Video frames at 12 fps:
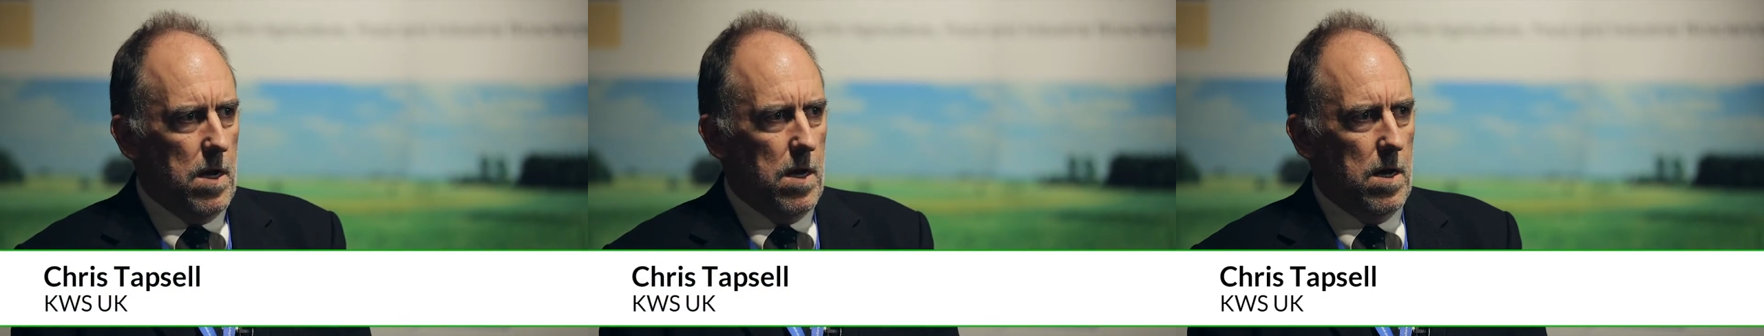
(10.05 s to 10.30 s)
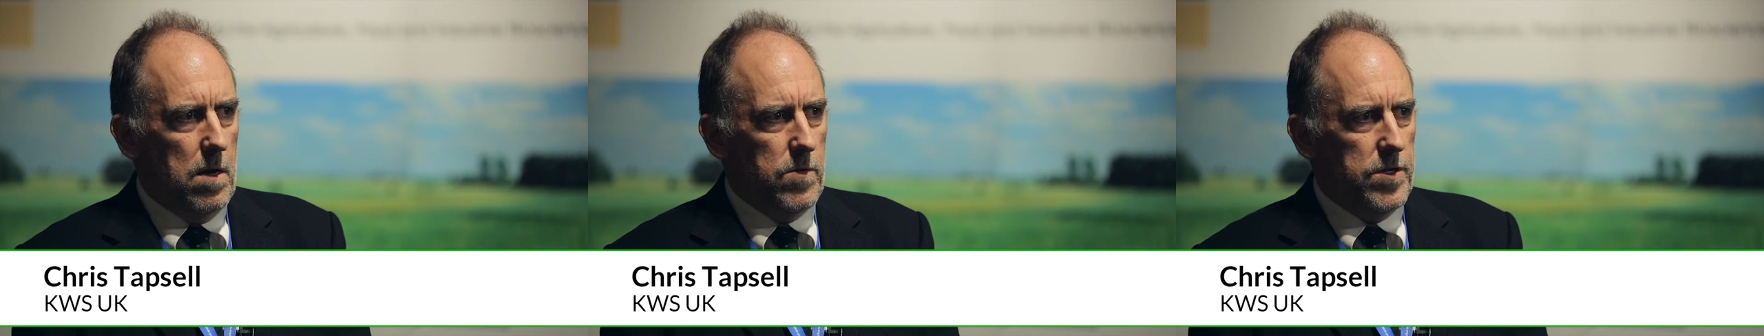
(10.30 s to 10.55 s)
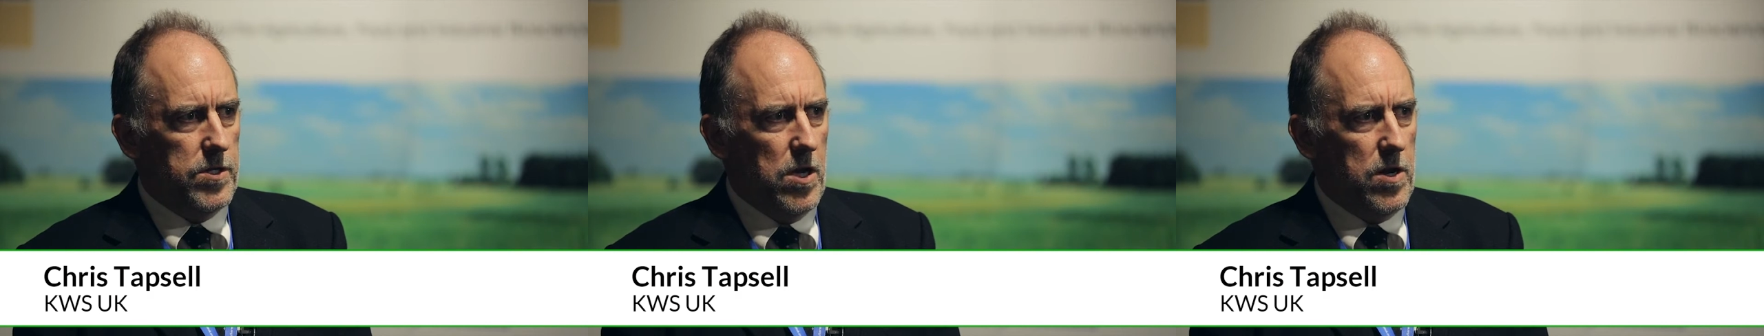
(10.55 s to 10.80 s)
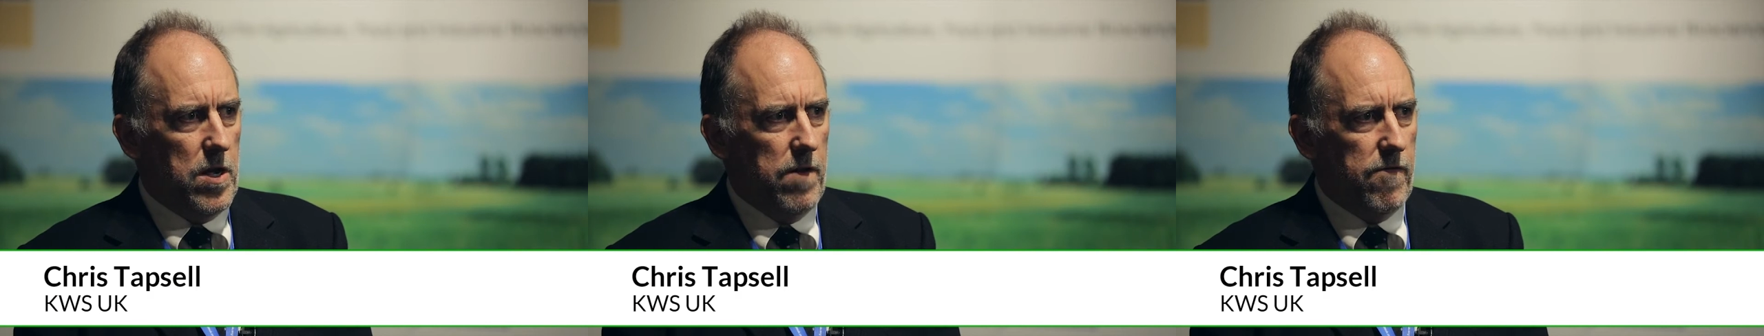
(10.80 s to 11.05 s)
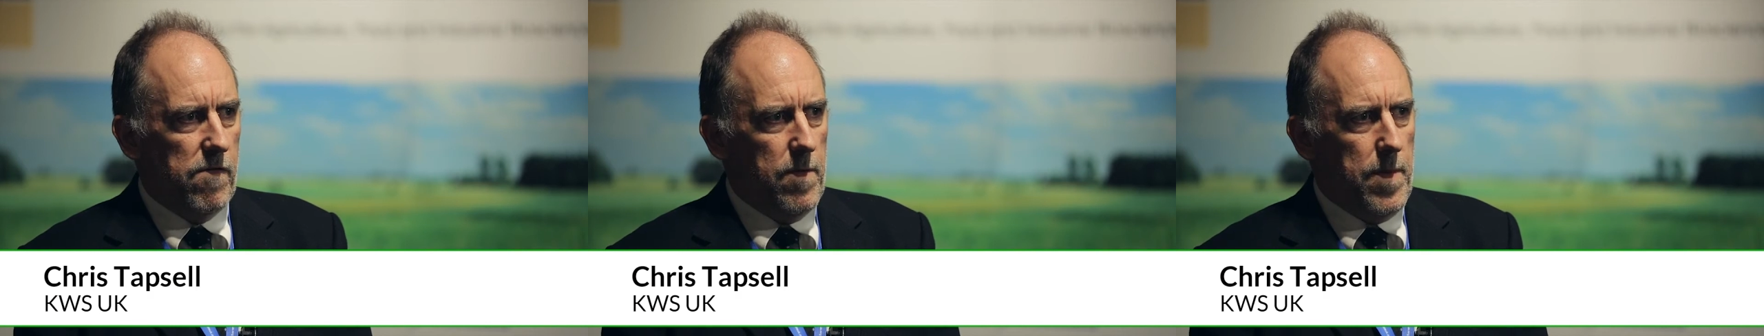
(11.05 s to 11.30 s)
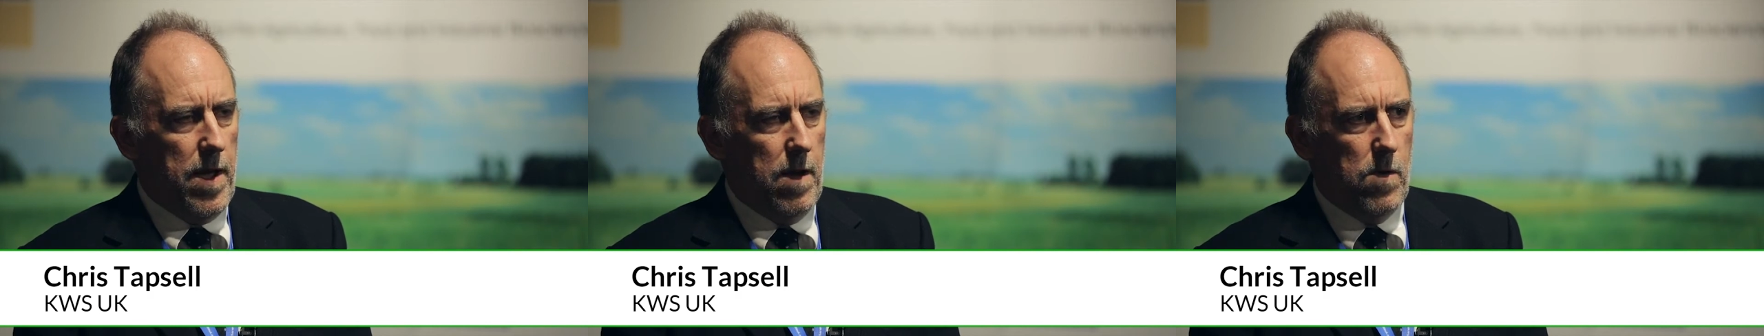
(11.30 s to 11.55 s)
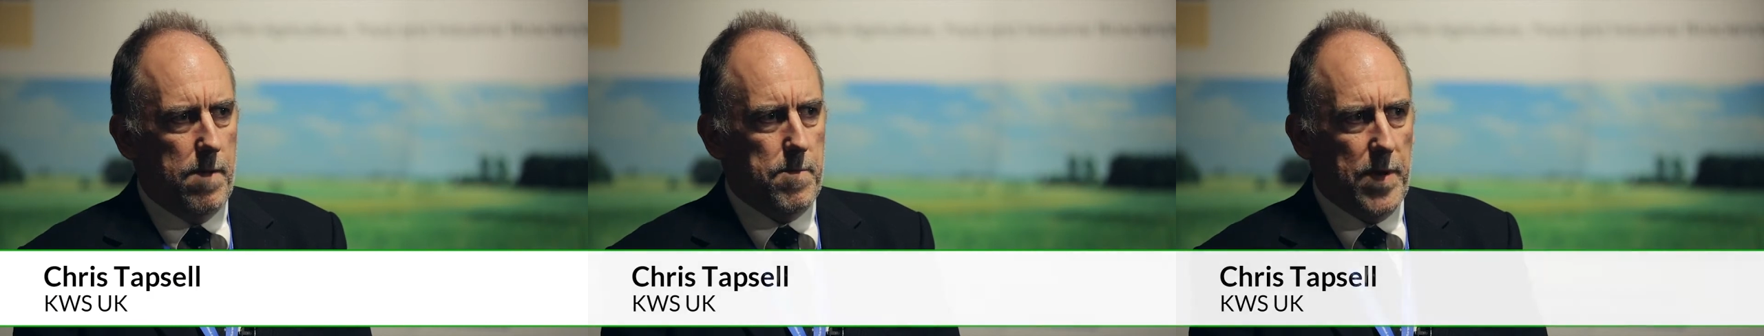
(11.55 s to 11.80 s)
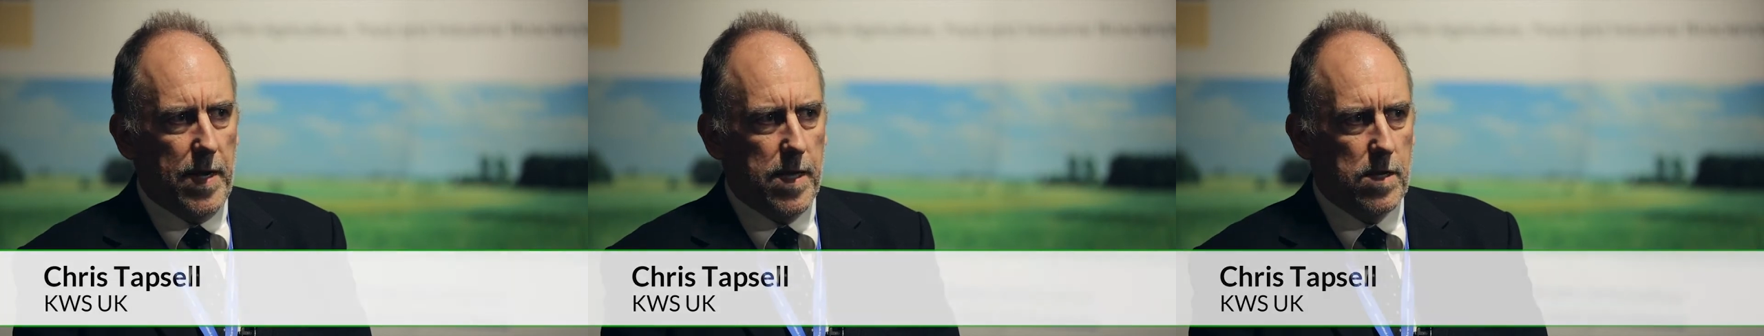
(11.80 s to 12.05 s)
with a turnover of about
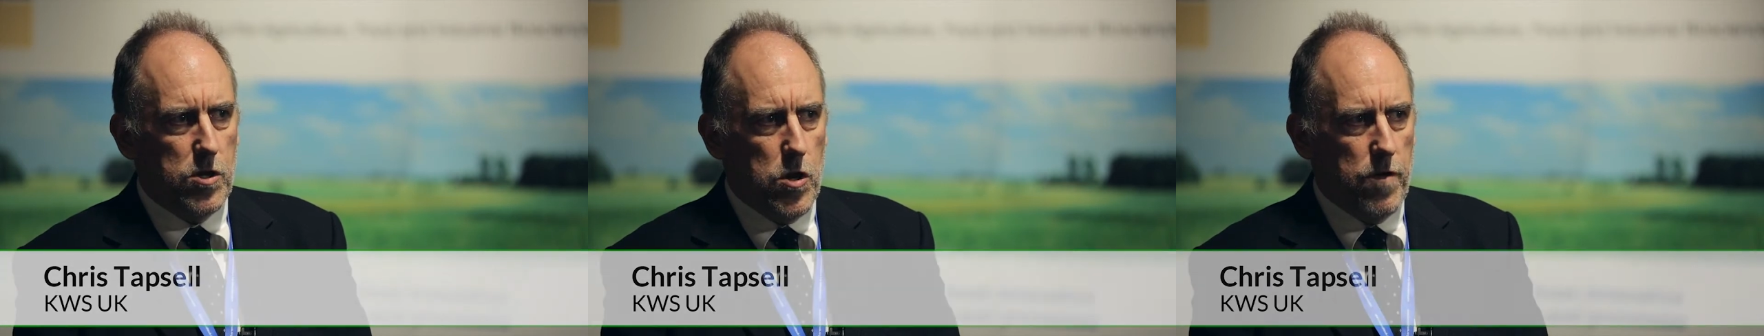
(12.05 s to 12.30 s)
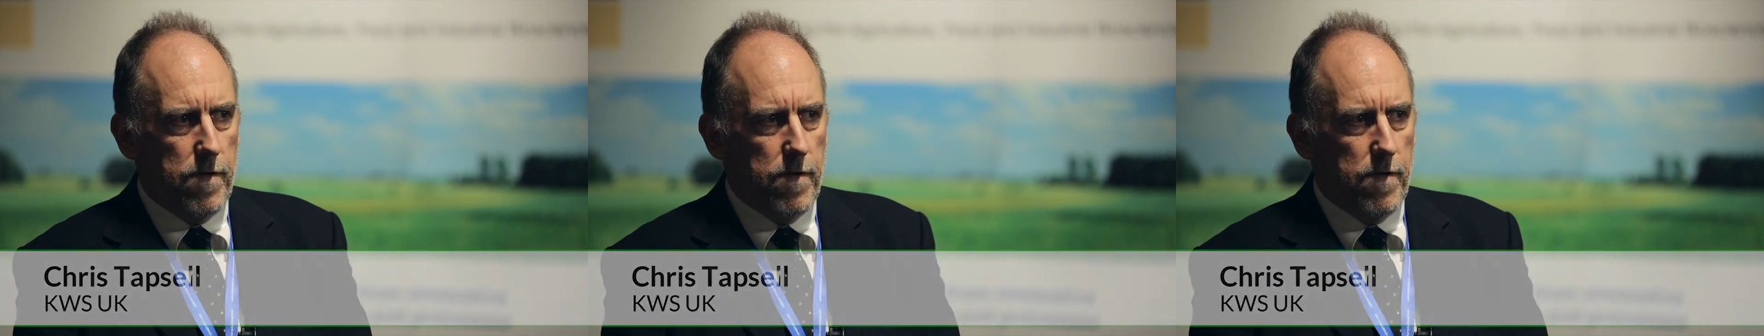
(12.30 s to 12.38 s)
€1 billion,